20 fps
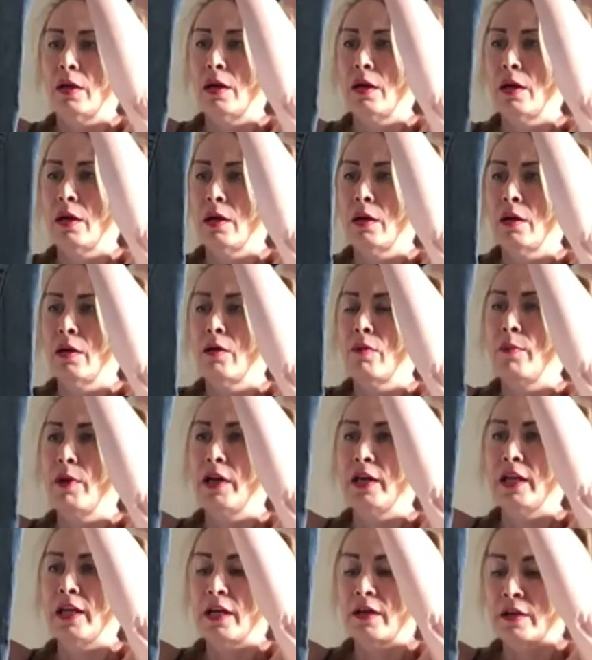Um,
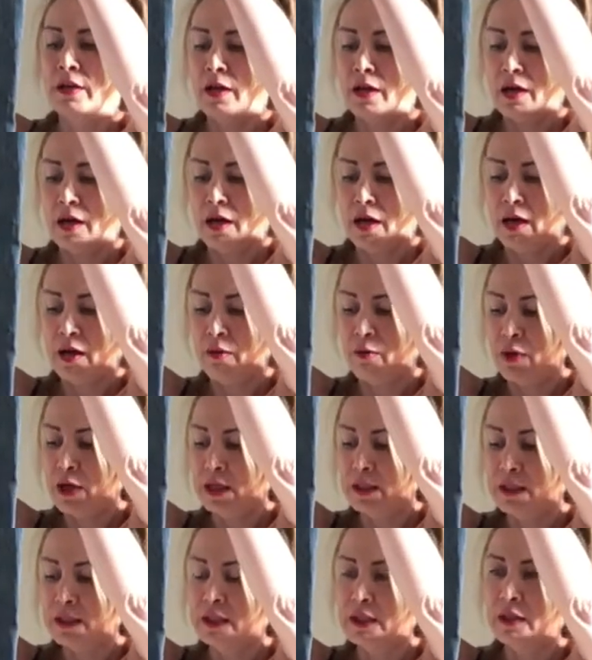again, a
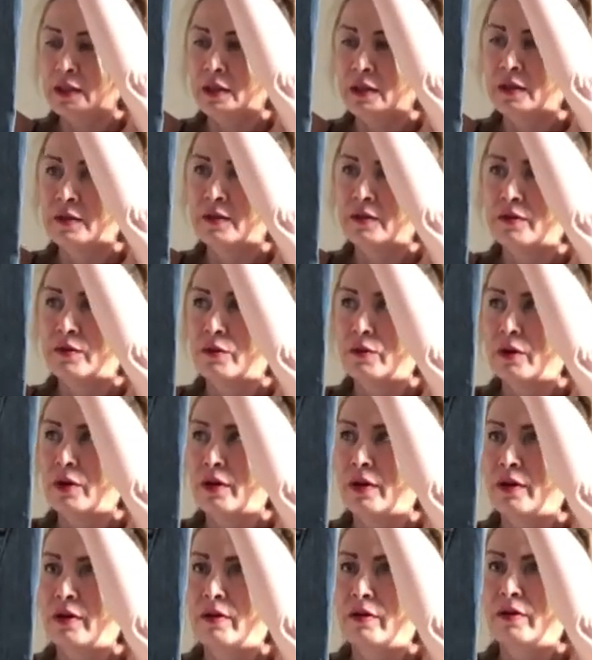high-waisted sort
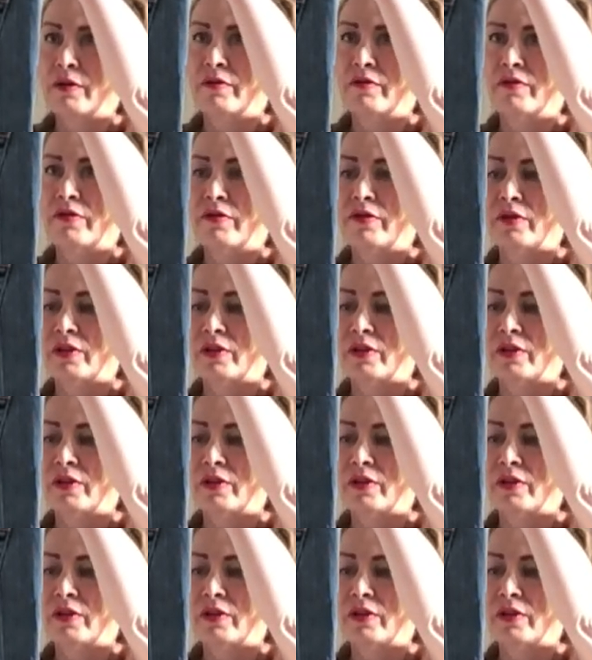of